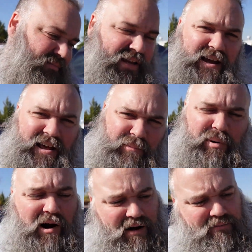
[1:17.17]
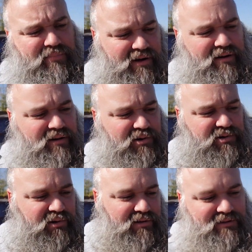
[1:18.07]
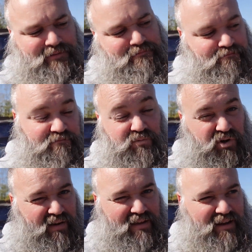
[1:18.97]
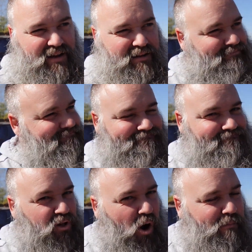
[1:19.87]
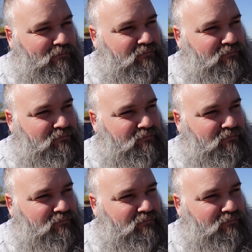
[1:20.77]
Take it out of park and put it in neutral. Try the key. Nope.